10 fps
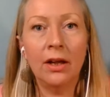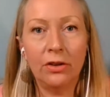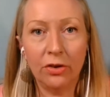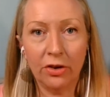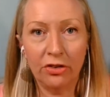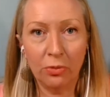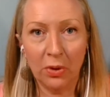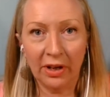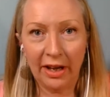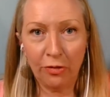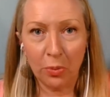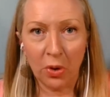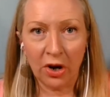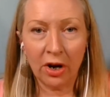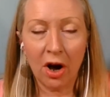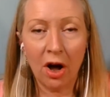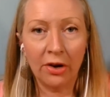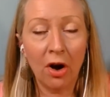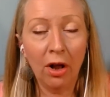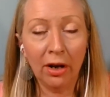you can do release work
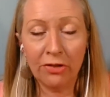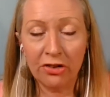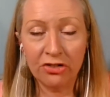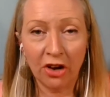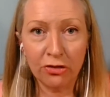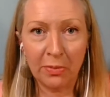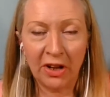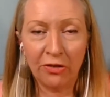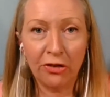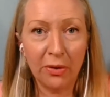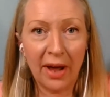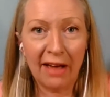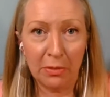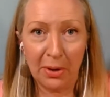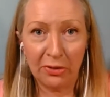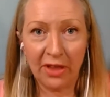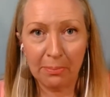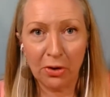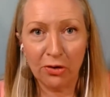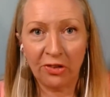on all of the judgments you have about that
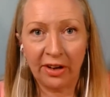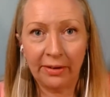person.